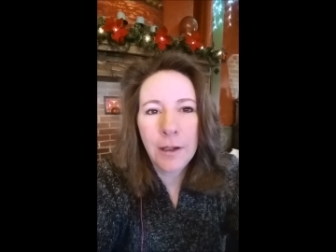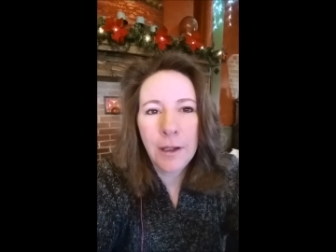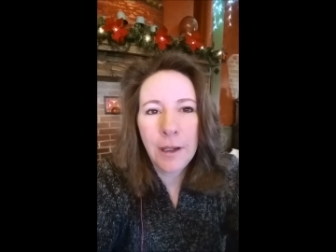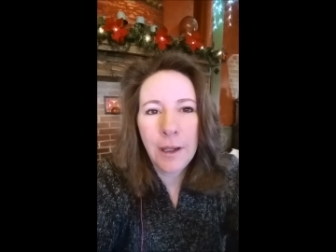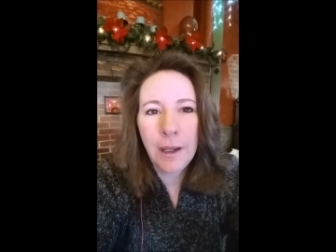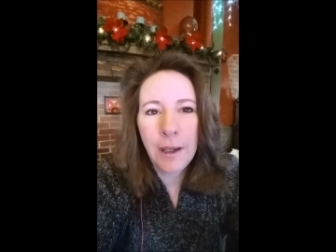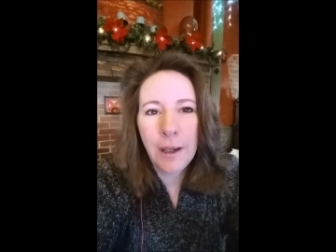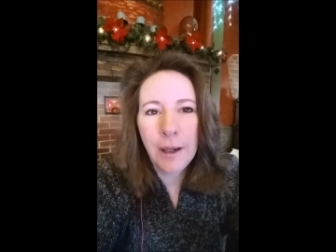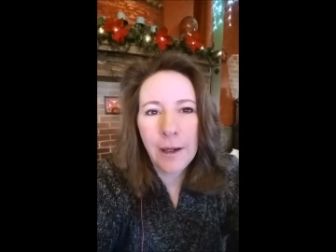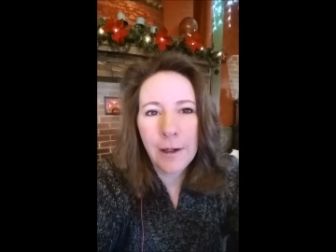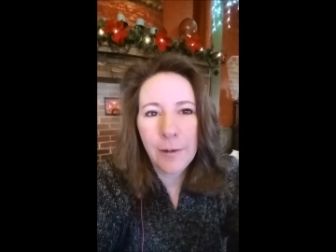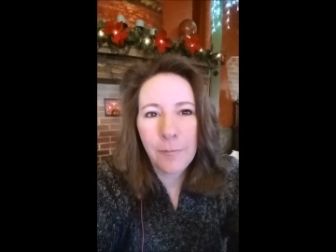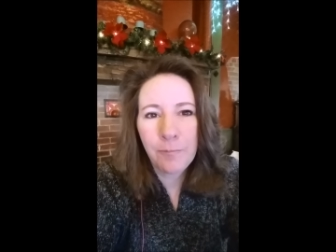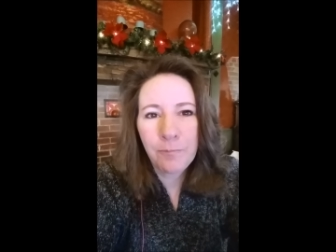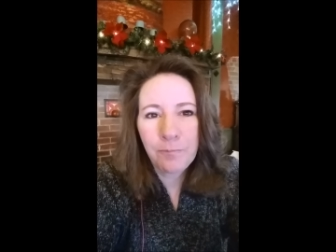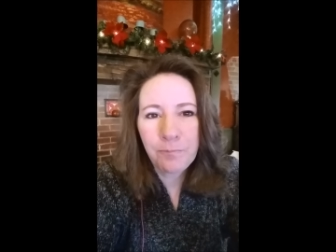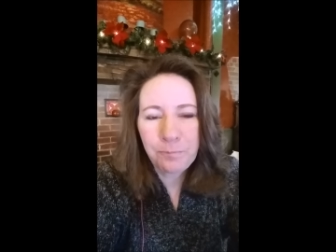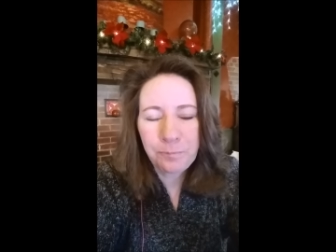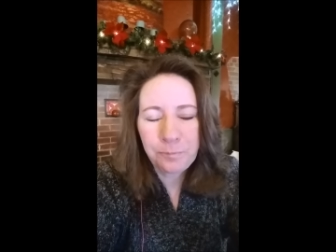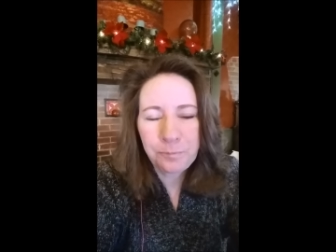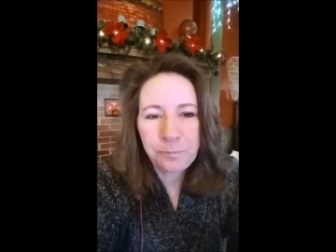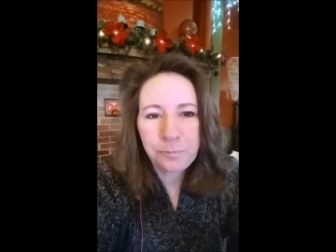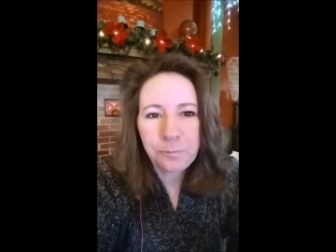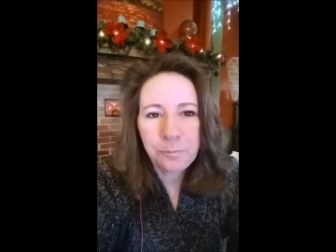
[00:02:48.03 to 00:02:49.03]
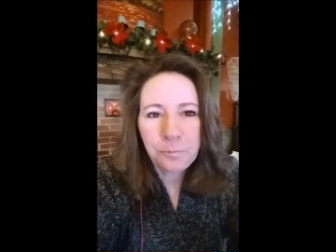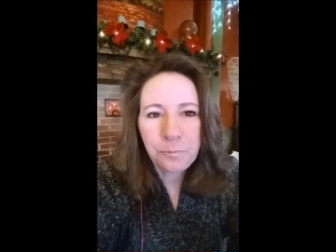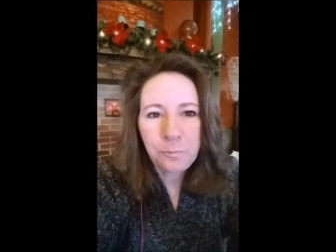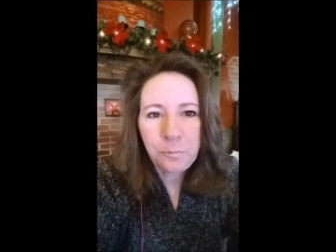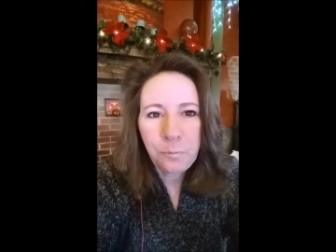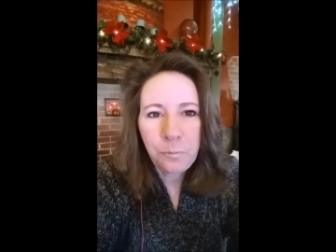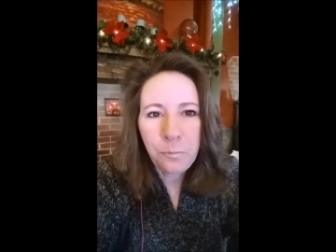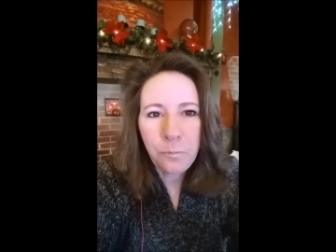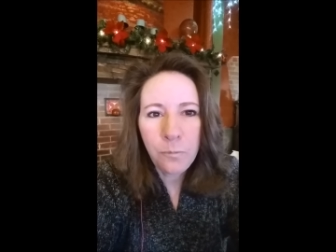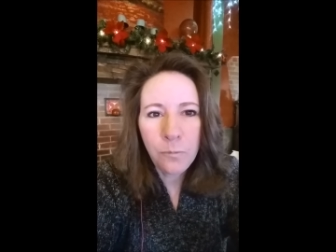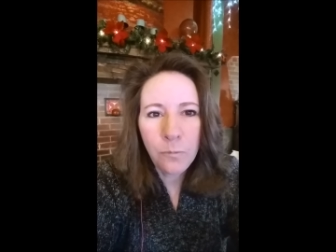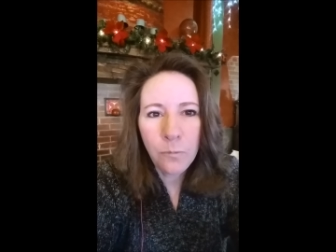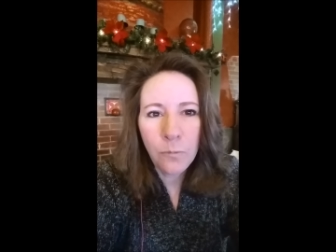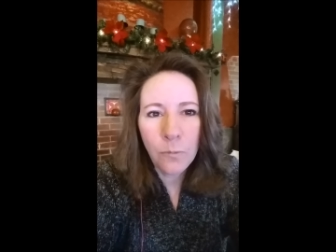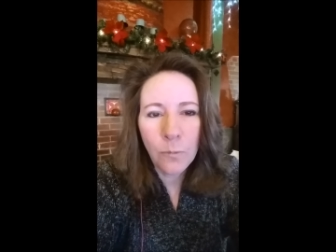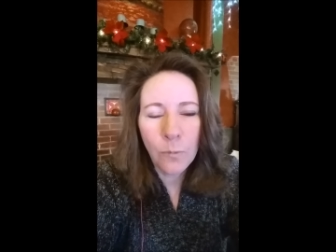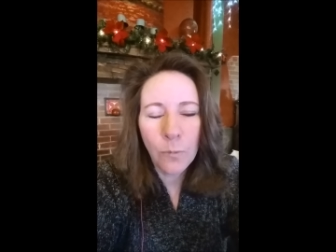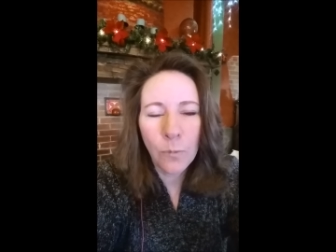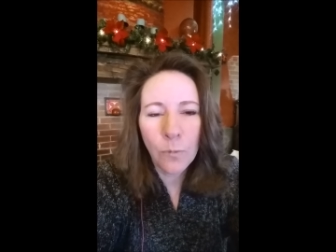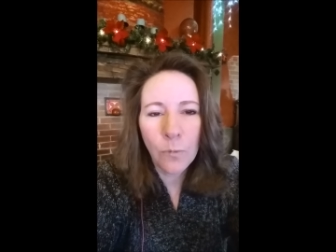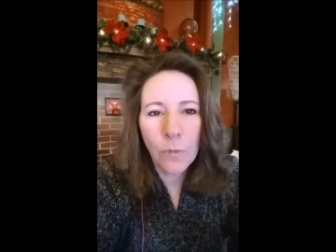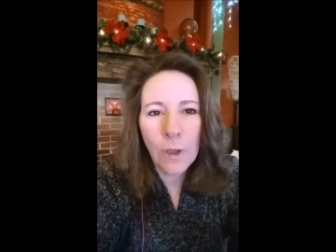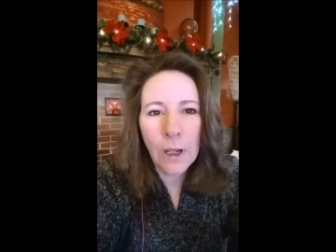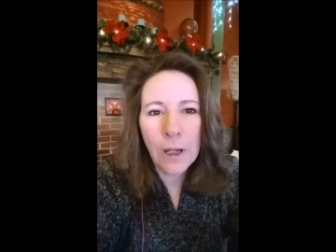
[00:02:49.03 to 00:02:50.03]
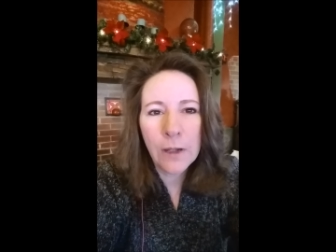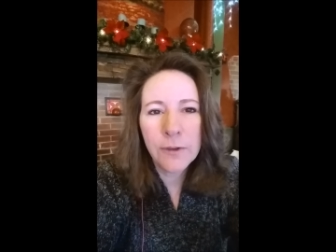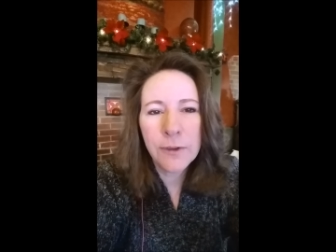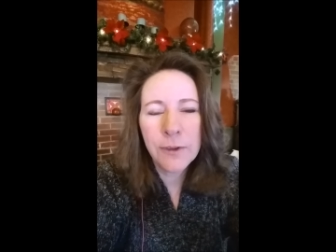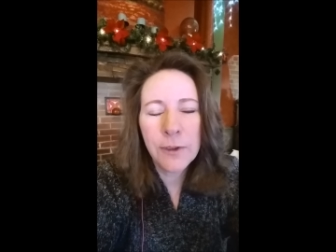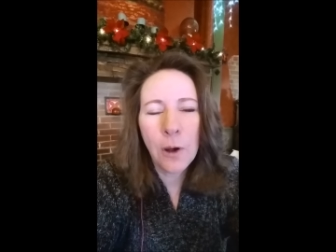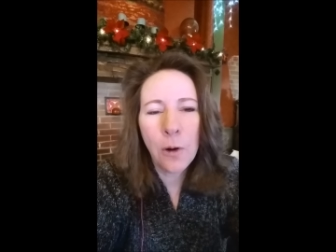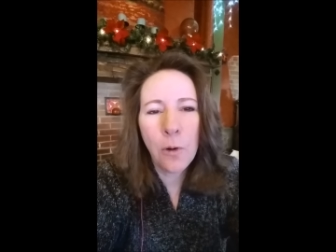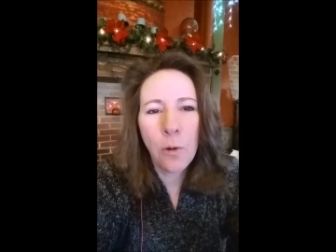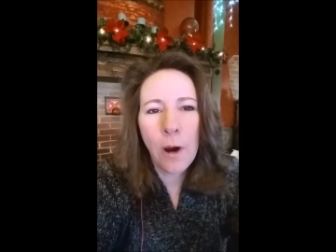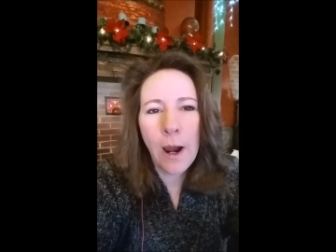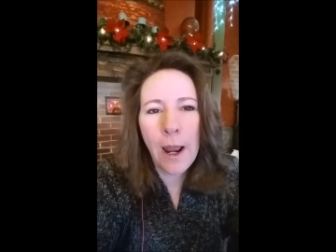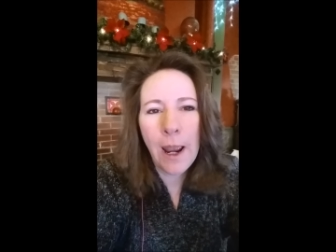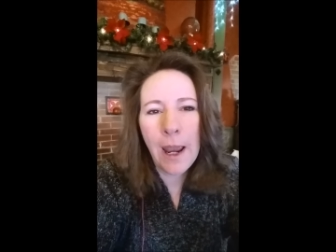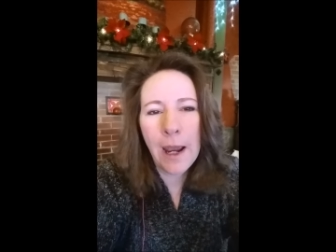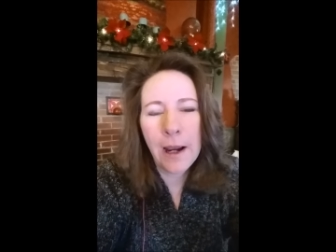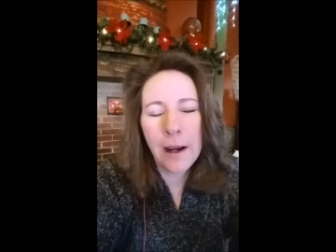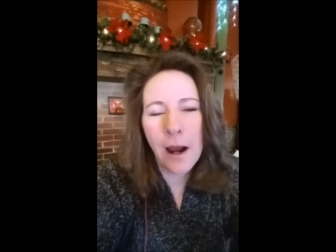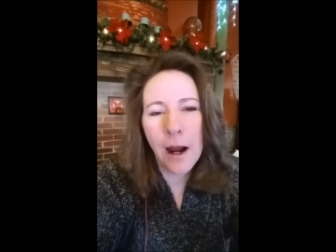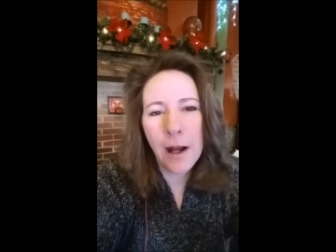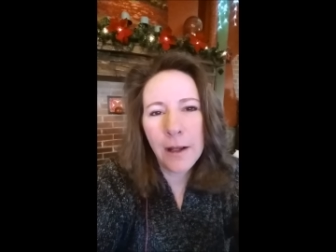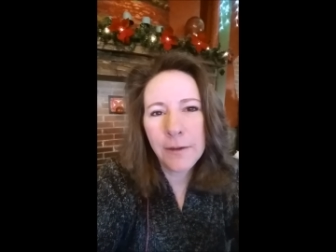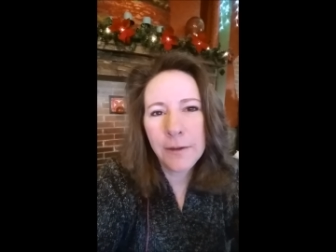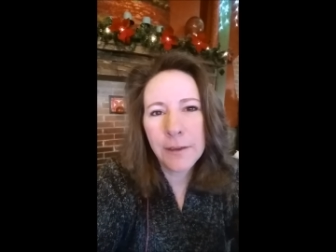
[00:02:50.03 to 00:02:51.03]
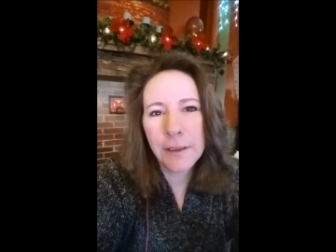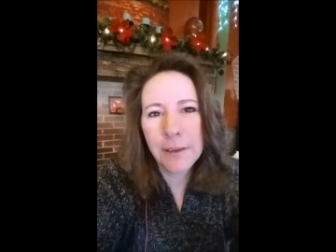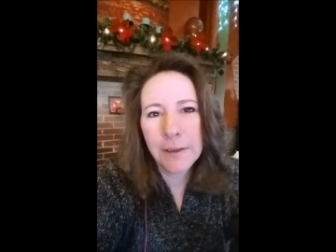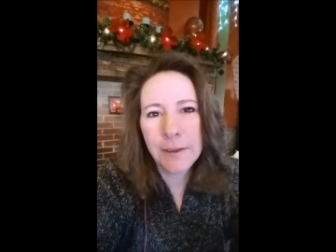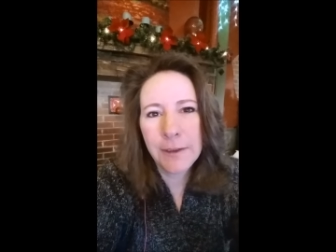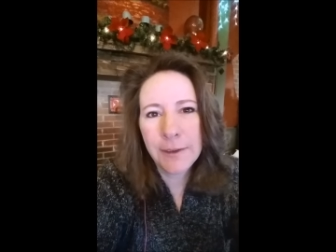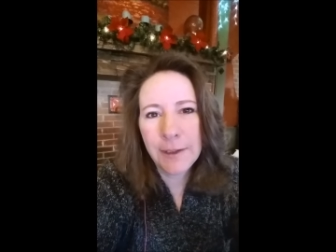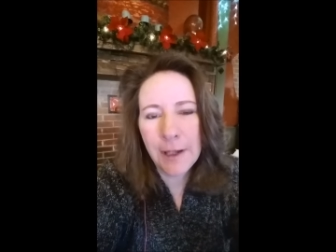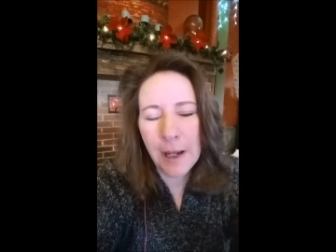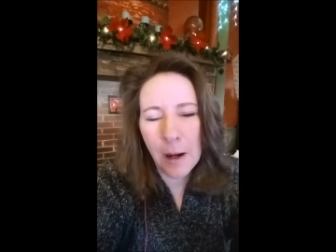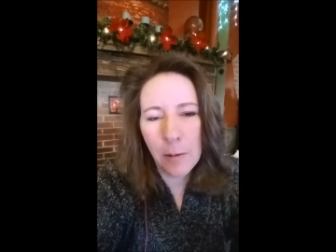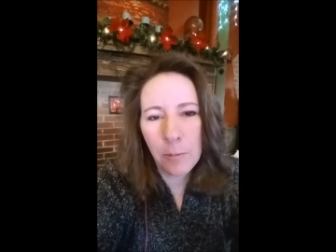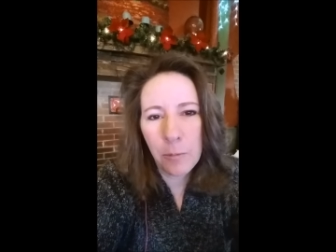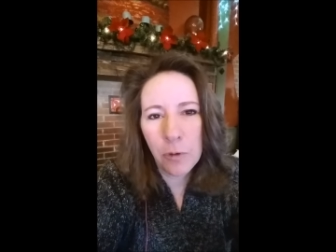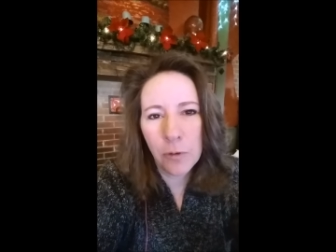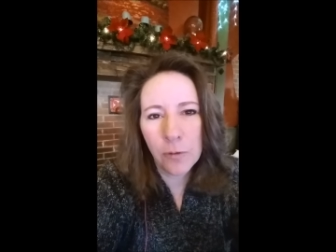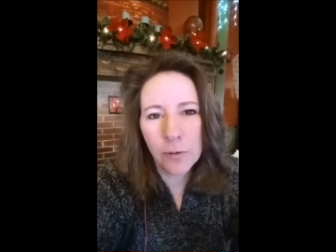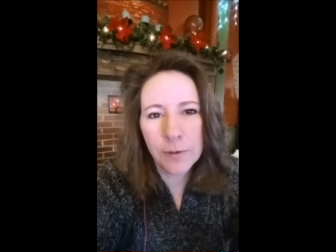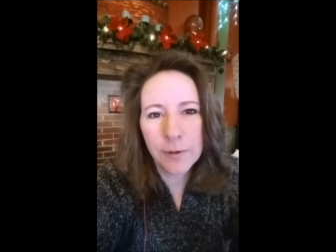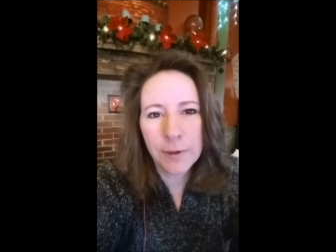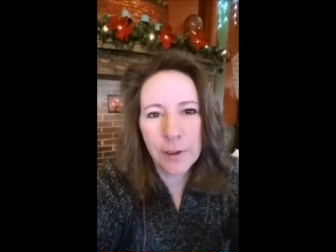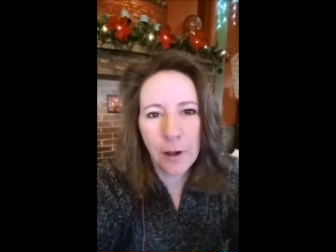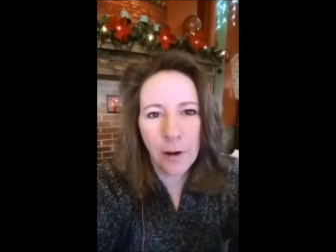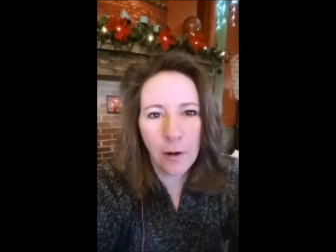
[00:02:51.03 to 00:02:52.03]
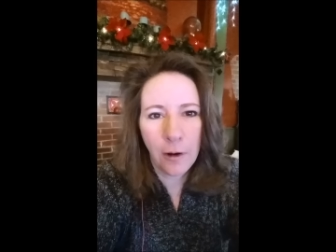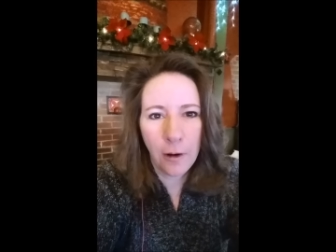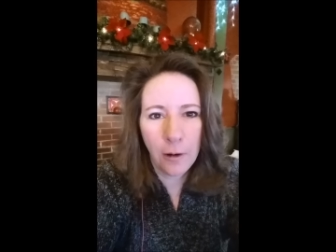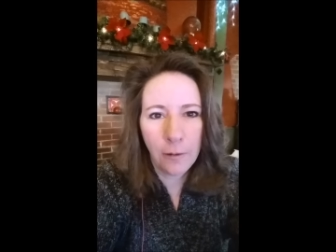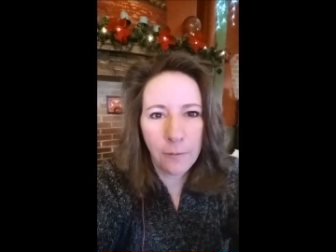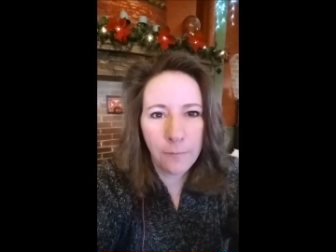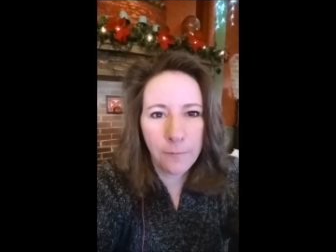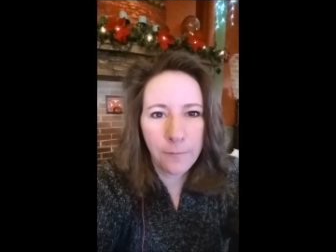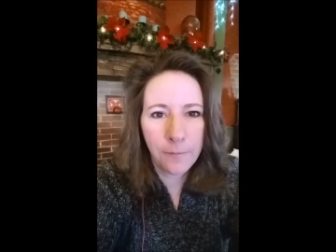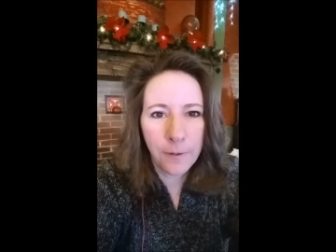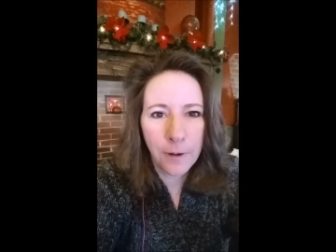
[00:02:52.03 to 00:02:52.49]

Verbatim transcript: and um, so I had gotten these samples of